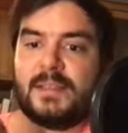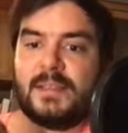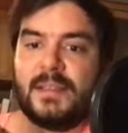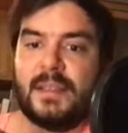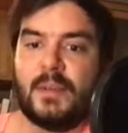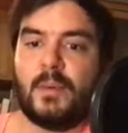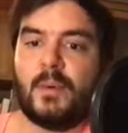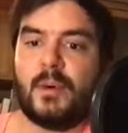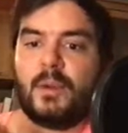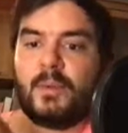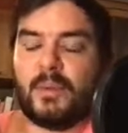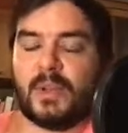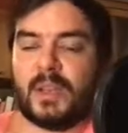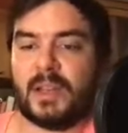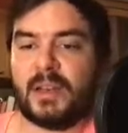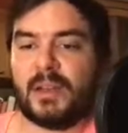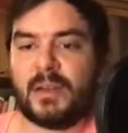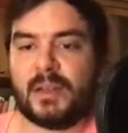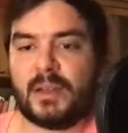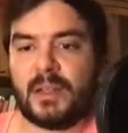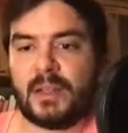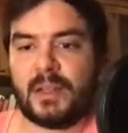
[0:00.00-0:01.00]
still 1. We
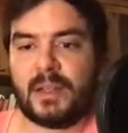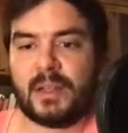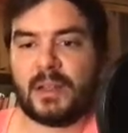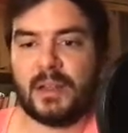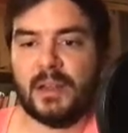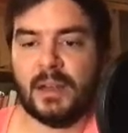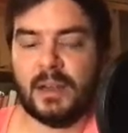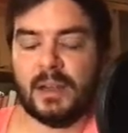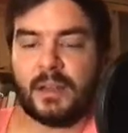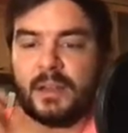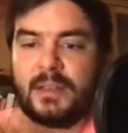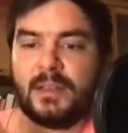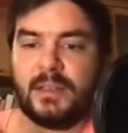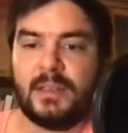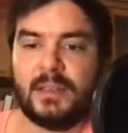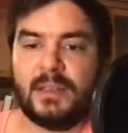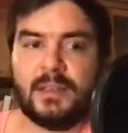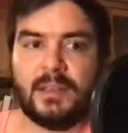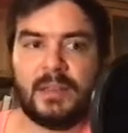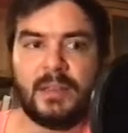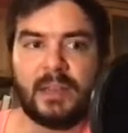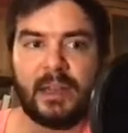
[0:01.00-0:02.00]
can uh,
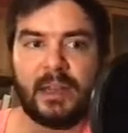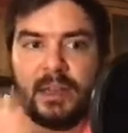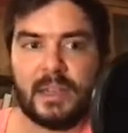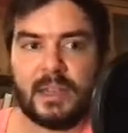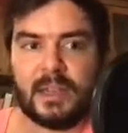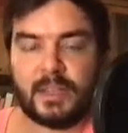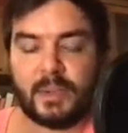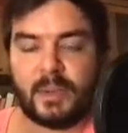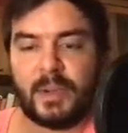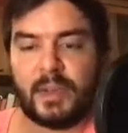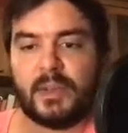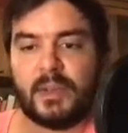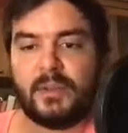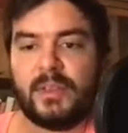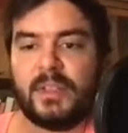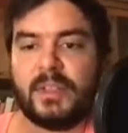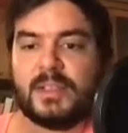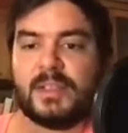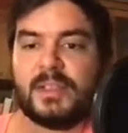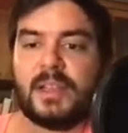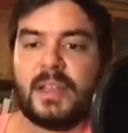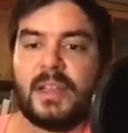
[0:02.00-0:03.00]
then iterate on
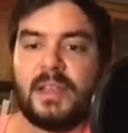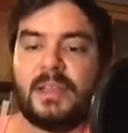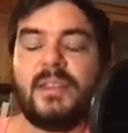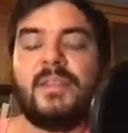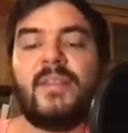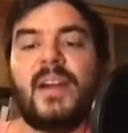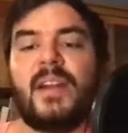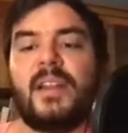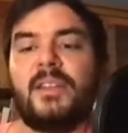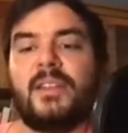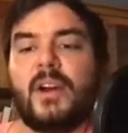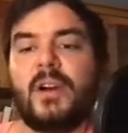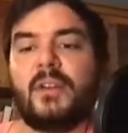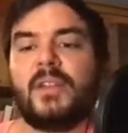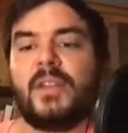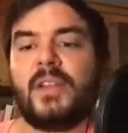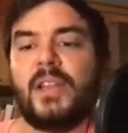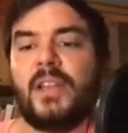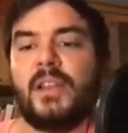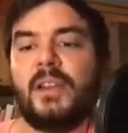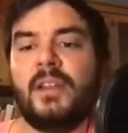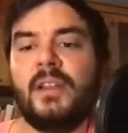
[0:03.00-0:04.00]
this, uh, divide it out
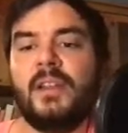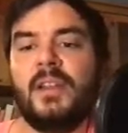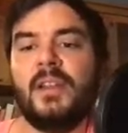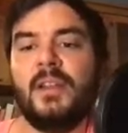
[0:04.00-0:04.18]
again.